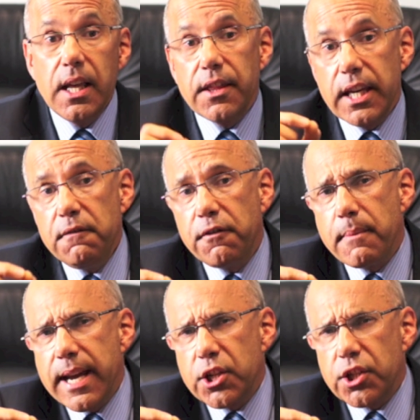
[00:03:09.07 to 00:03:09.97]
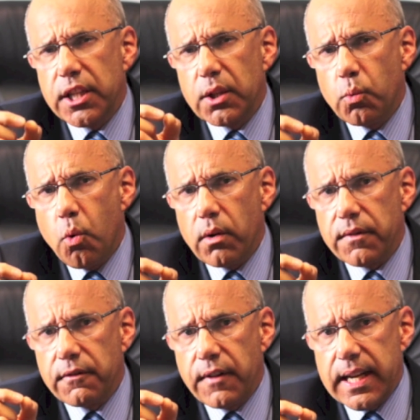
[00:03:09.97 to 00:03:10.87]
The inflammation in the wall of
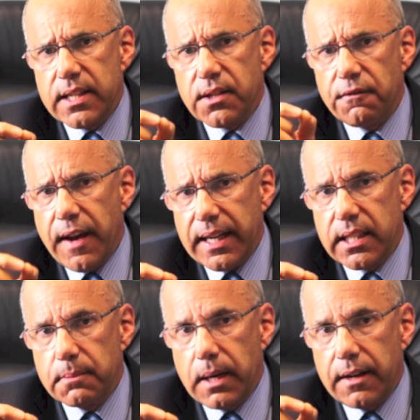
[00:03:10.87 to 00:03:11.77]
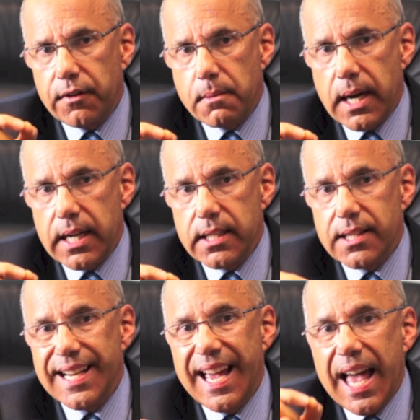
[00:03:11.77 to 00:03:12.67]
the veins affected by
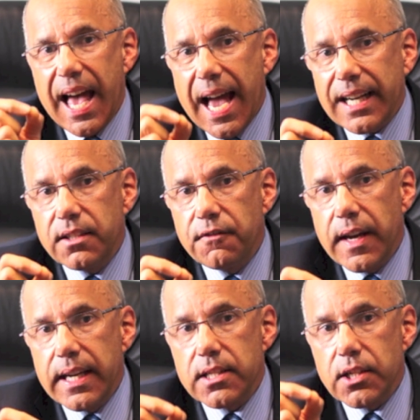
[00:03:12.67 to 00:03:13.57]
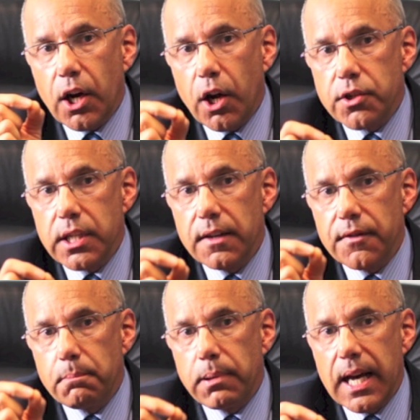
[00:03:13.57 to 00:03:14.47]
phlebitis activates clotting of
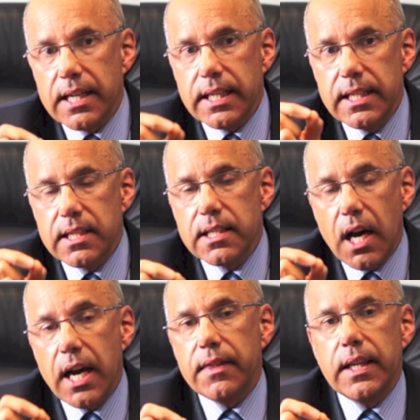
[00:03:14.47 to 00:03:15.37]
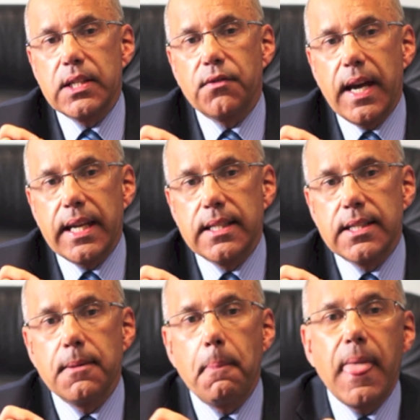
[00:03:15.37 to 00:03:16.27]
the blood inside these
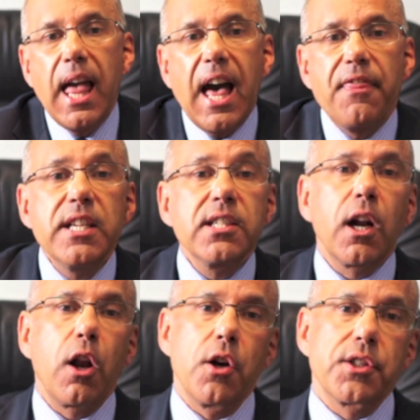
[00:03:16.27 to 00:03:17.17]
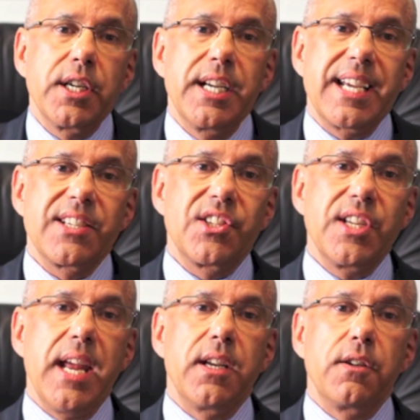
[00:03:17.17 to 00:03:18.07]
veins, and this clot can
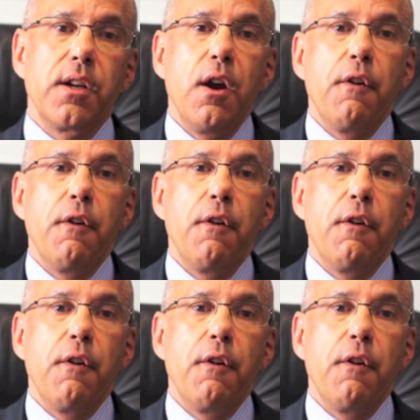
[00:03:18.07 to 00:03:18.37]
extend